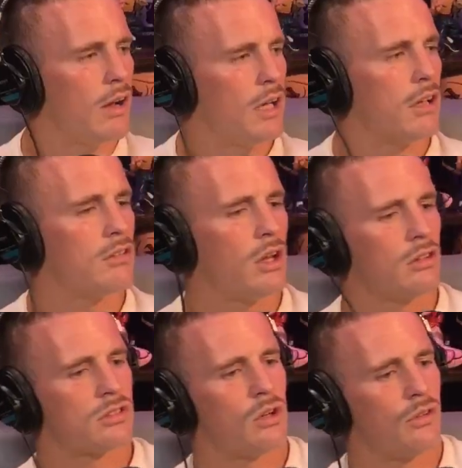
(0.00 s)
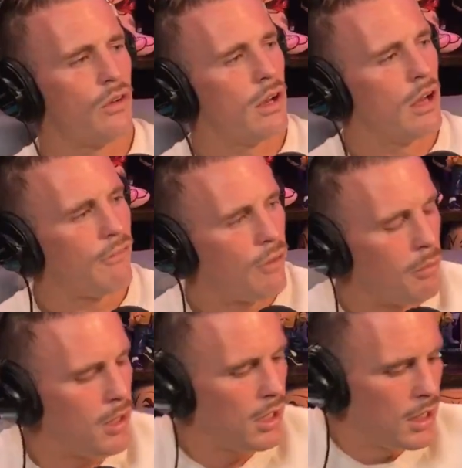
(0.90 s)
ain't. There's no excuse for it. Like, for
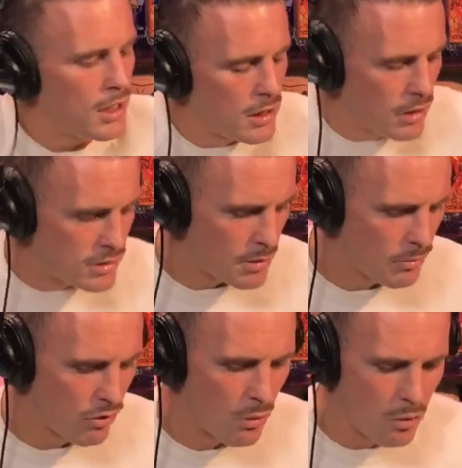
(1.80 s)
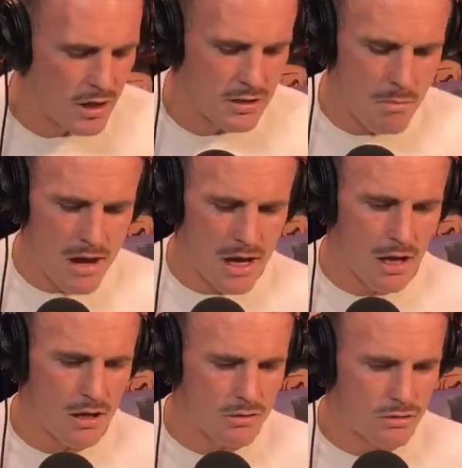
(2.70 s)
me, it's simple. Right? What is a
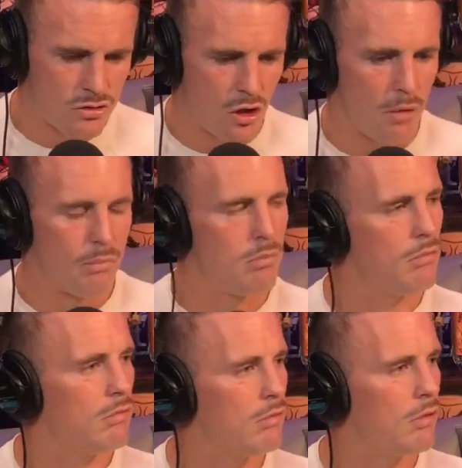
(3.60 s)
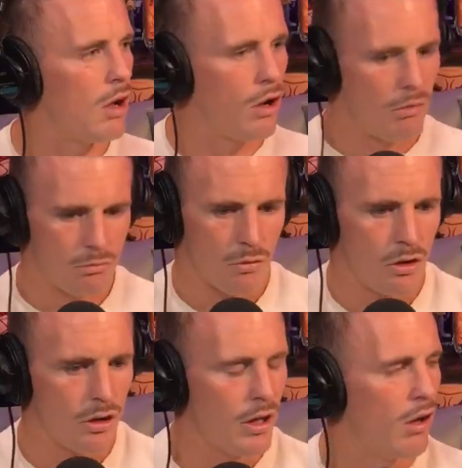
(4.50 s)
man's job
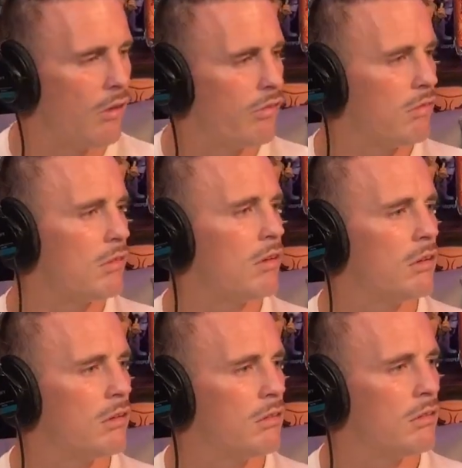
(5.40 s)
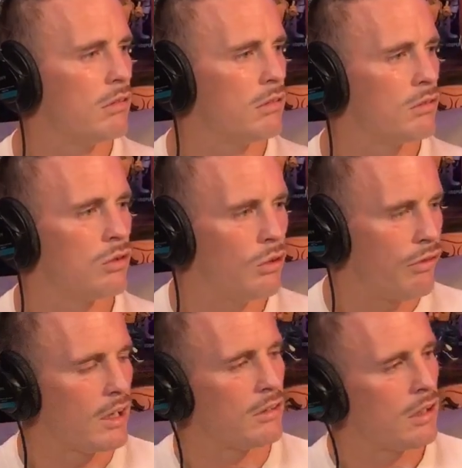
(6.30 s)
on the earth? 2 things: